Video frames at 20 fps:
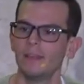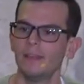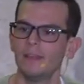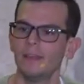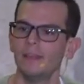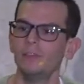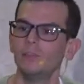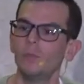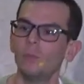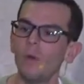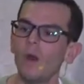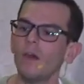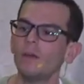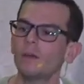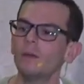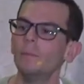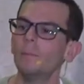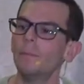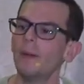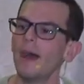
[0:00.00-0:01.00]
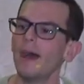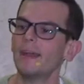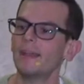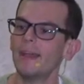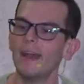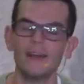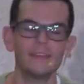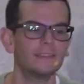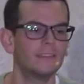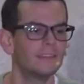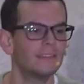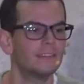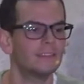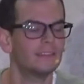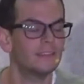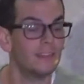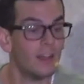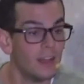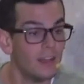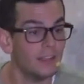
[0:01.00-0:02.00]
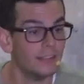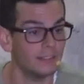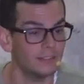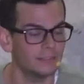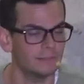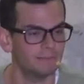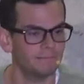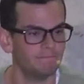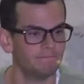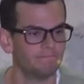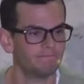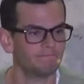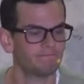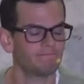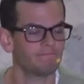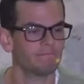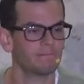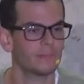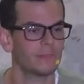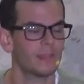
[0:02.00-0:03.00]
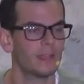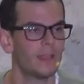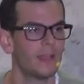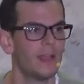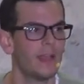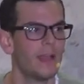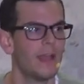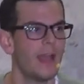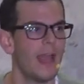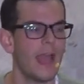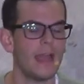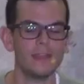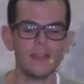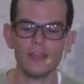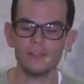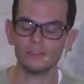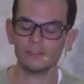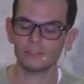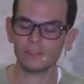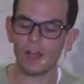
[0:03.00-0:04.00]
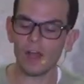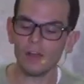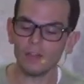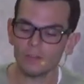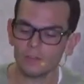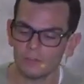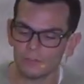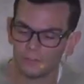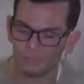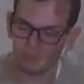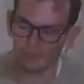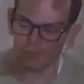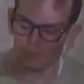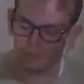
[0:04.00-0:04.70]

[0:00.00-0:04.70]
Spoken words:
He's welcomed back as a son. And scholars